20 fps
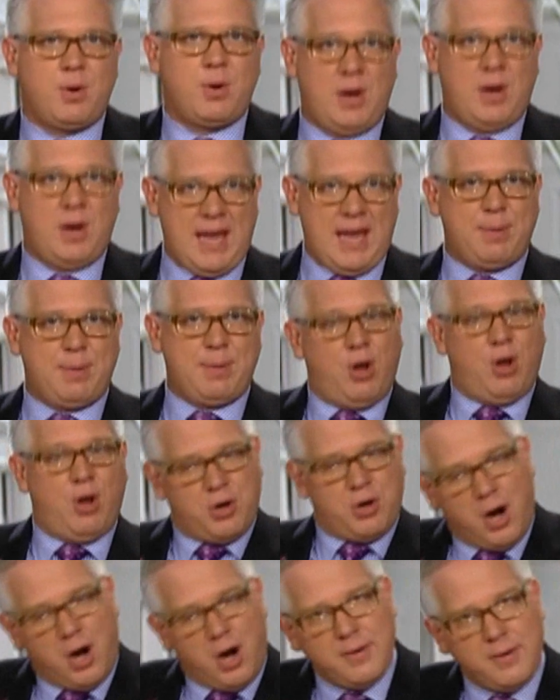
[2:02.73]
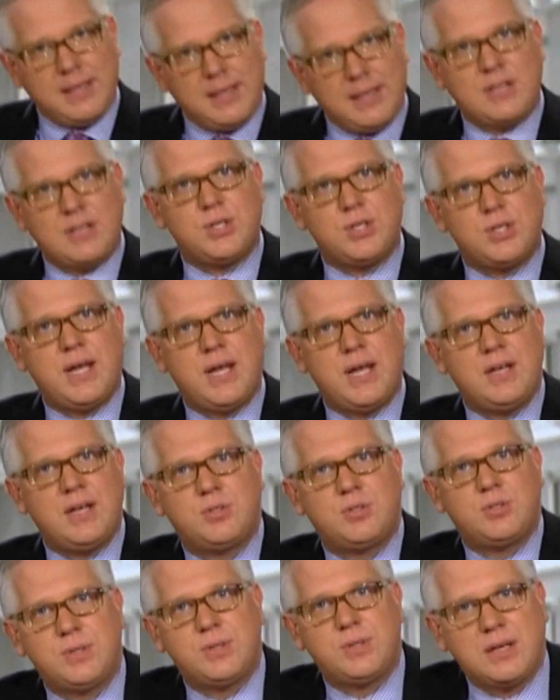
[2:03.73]
what happened on our election day in
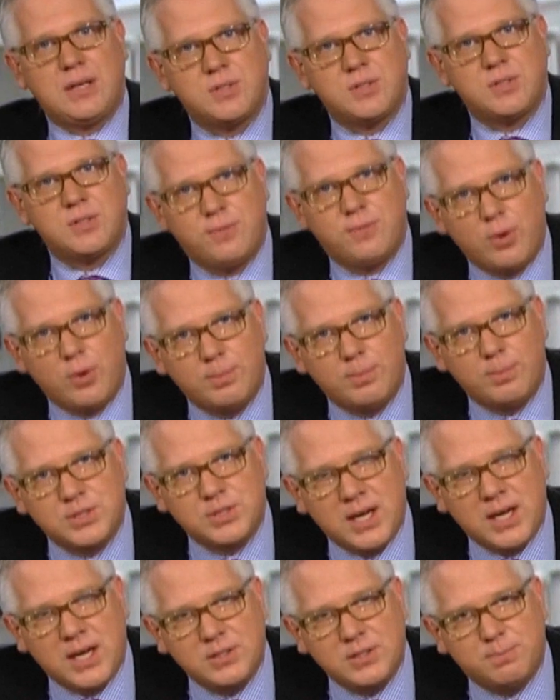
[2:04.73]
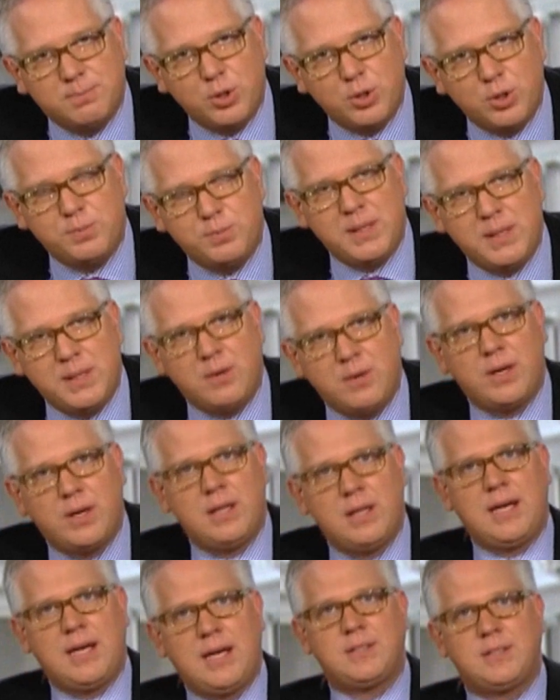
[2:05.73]
2004, besides Bush being
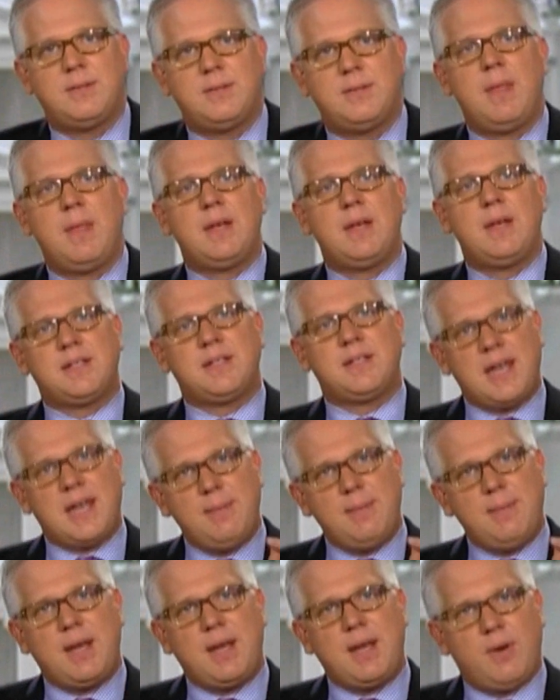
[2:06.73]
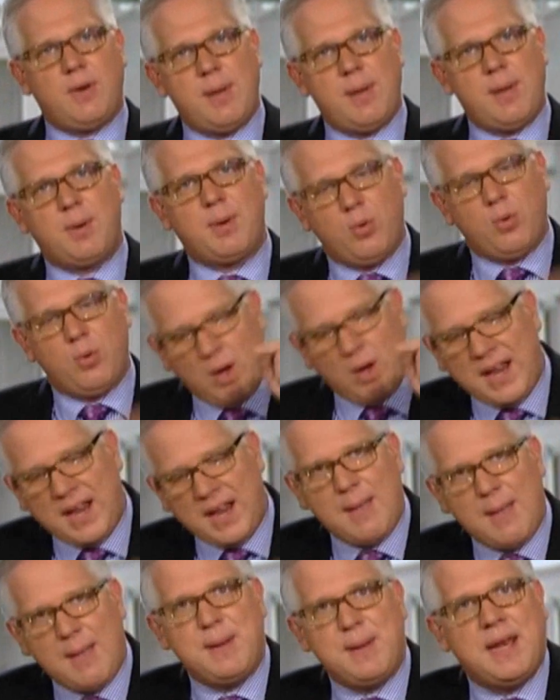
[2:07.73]
reelected? Does anybody remember what
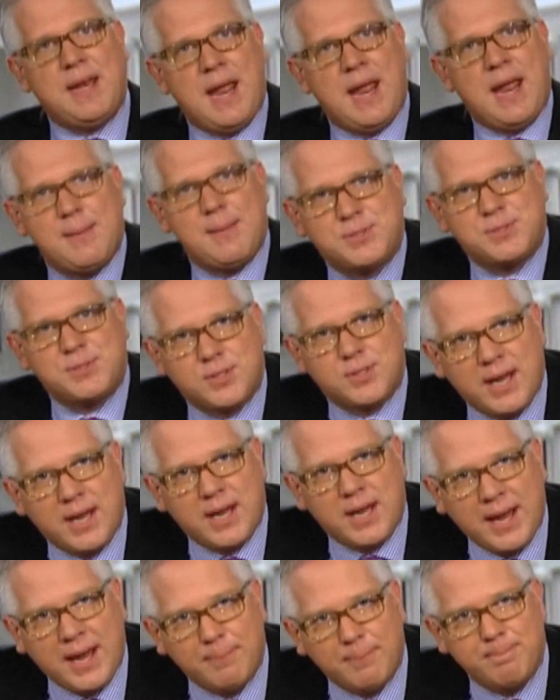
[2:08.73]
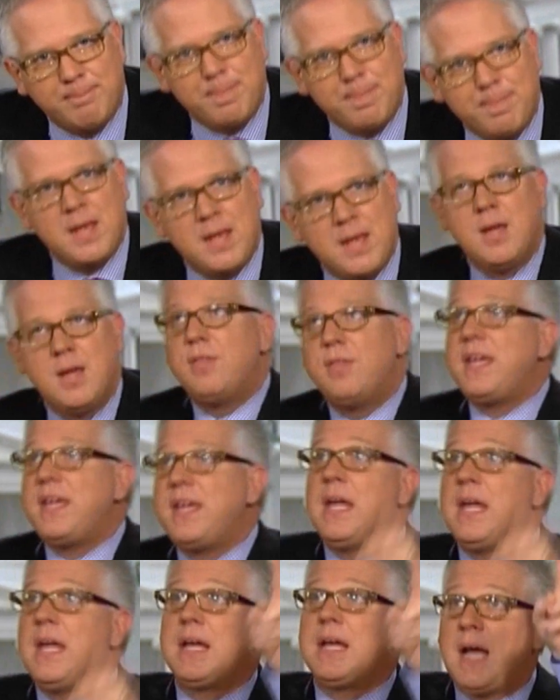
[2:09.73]
happened in Amsterdam?
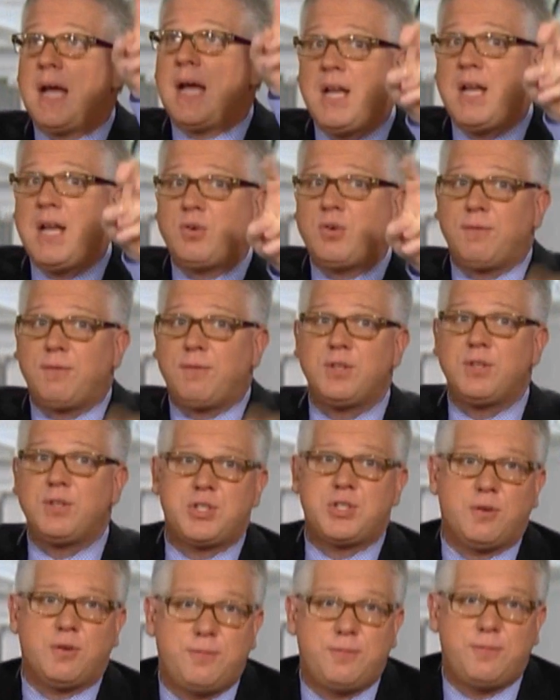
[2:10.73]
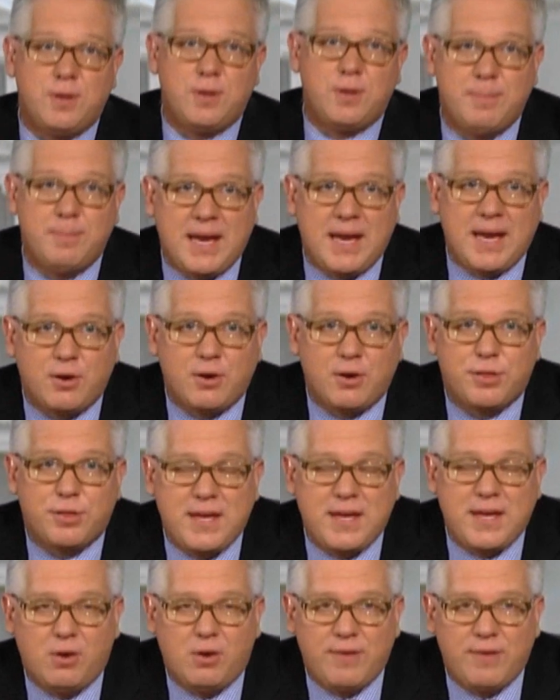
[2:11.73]
The controversial filmmaker Theo